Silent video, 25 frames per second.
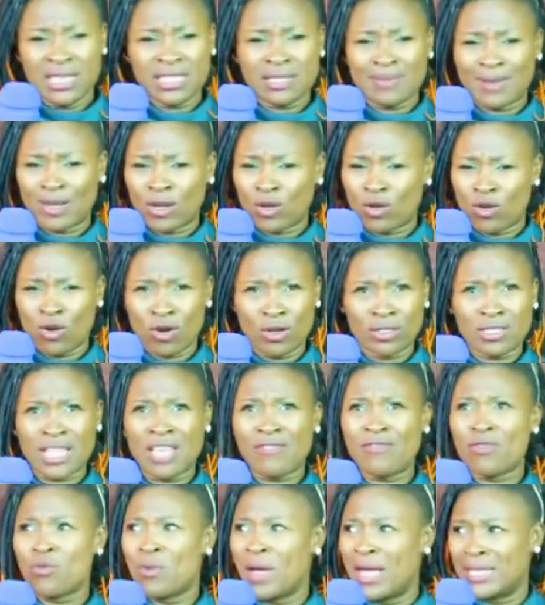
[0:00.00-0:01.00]
This Ibadan cause
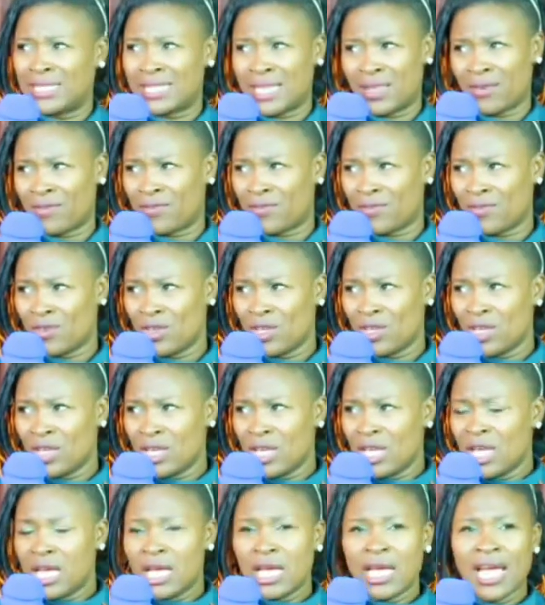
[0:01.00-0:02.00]
everywhere safe.
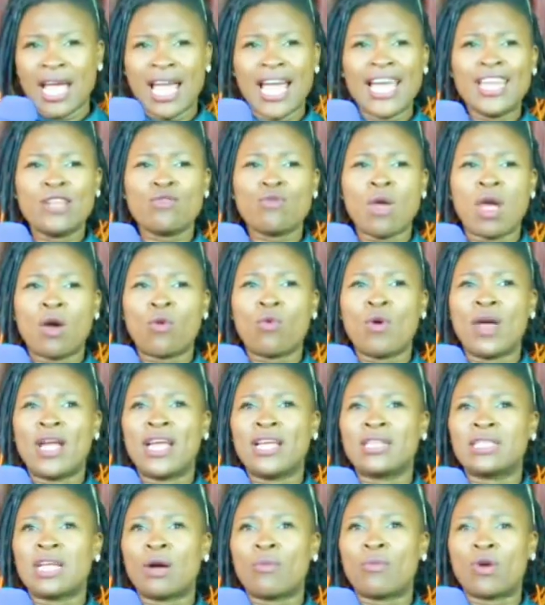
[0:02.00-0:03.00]
Anywhere
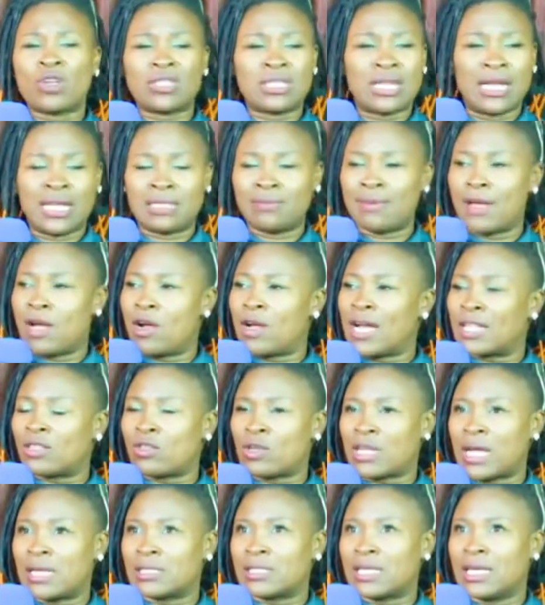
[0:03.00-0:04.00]
where because as my other
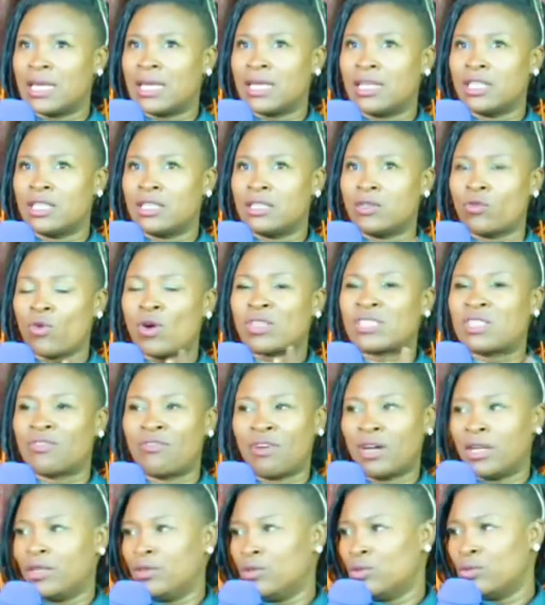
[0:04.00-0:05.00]
can say, what's the
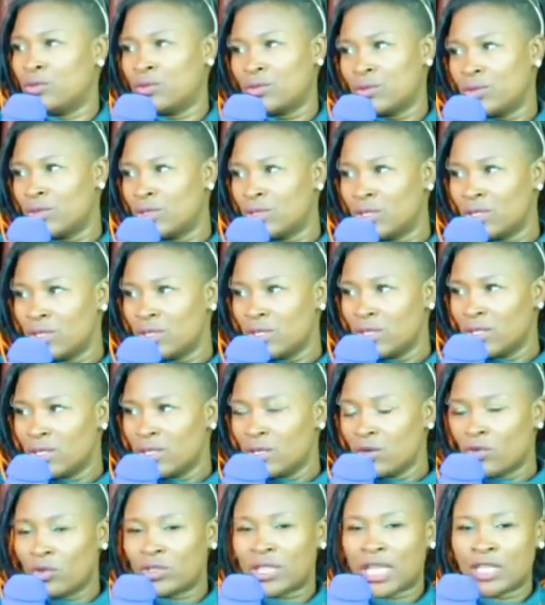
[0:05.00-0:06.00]
value?
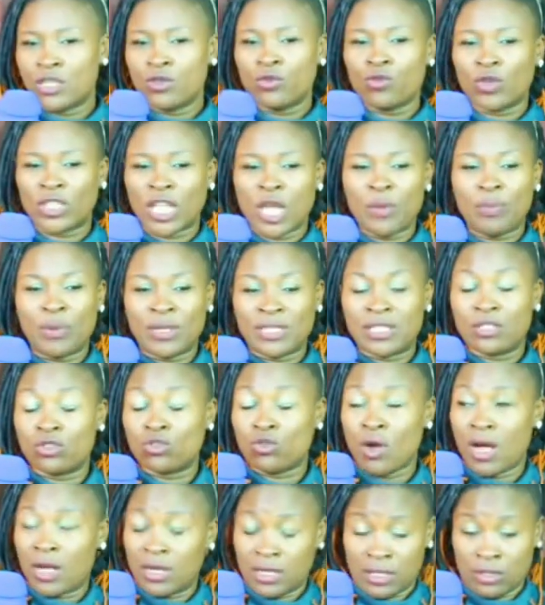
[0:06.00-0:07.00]
What are you placing
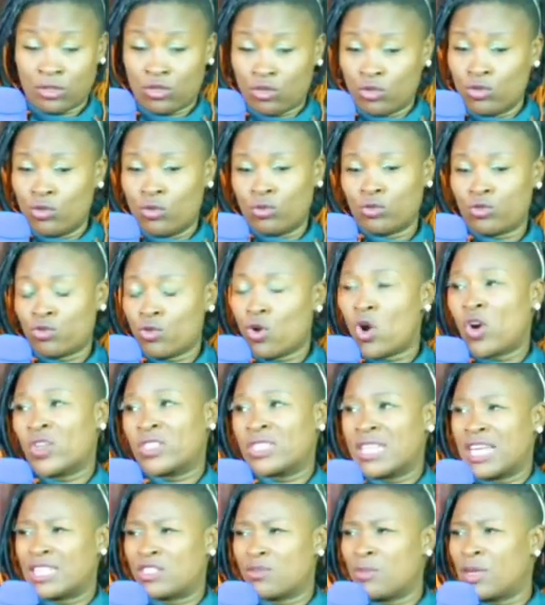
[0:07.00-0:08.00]
to you know to
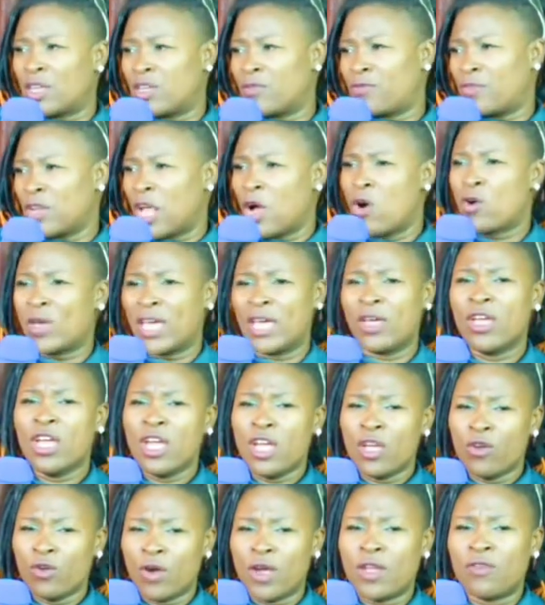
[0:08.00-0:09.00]
us that to make you feel like okay
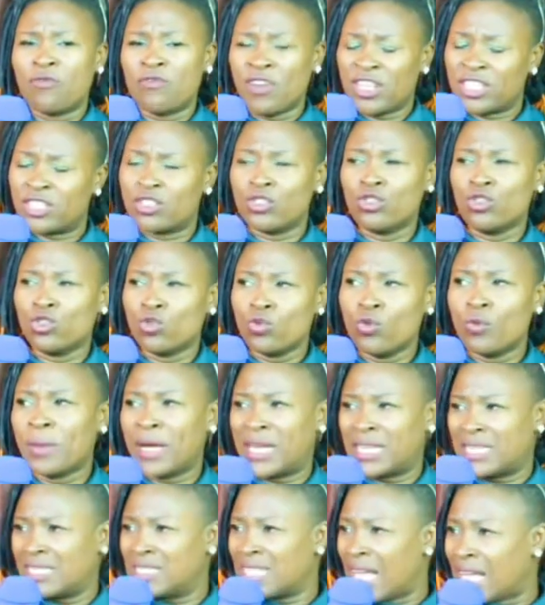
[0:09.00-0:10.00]
when you invest in you
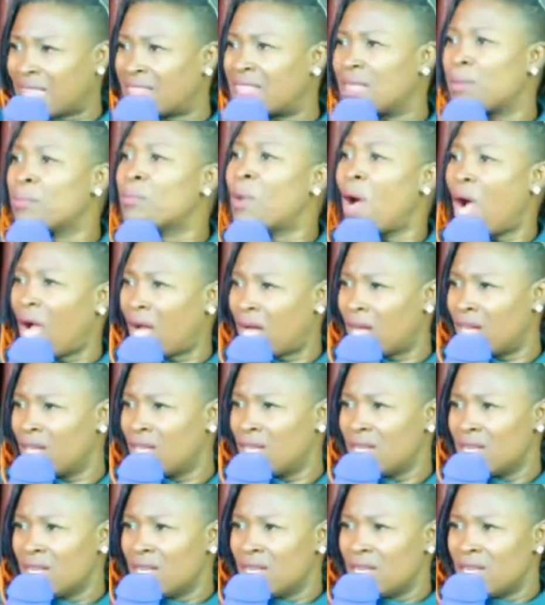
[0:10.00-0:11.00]
will make that thing back.
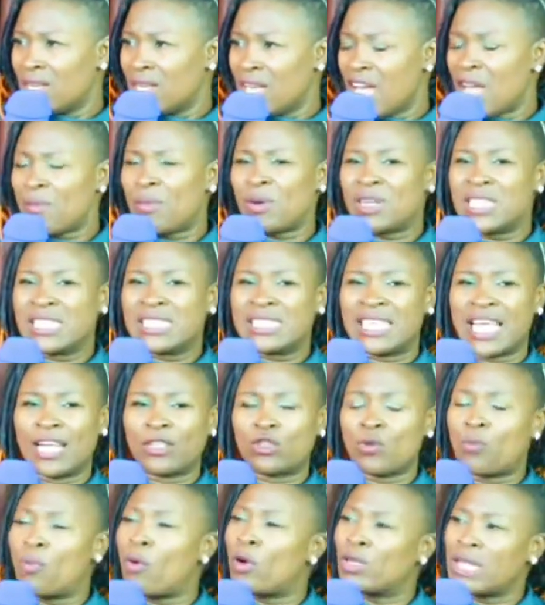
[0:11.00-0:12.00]
Everybody's
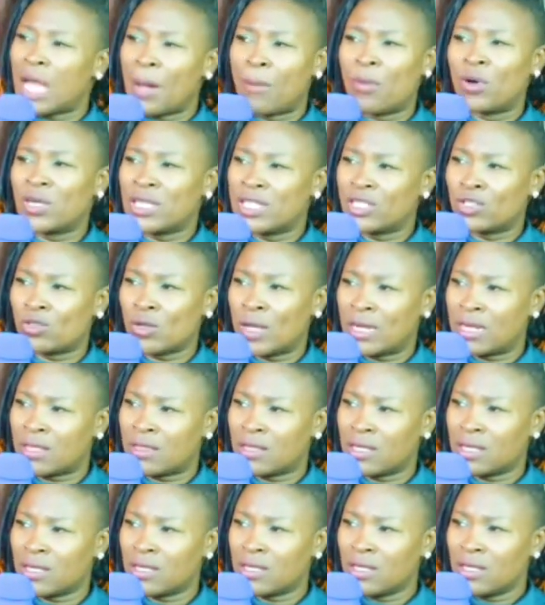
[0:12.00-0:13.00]
scared to pour their money into
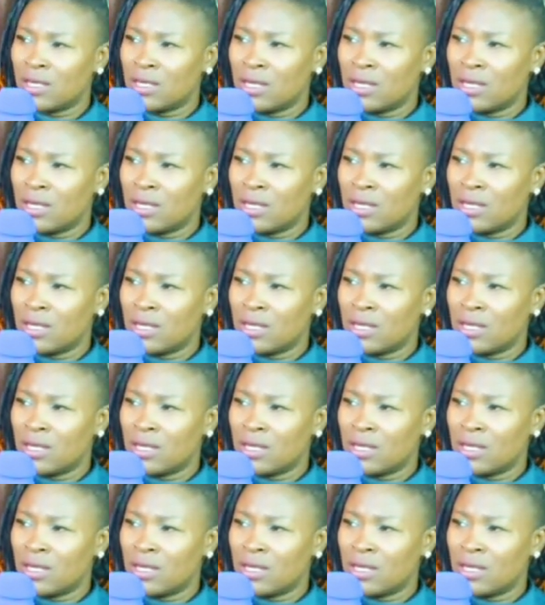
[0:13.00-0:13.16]
anything.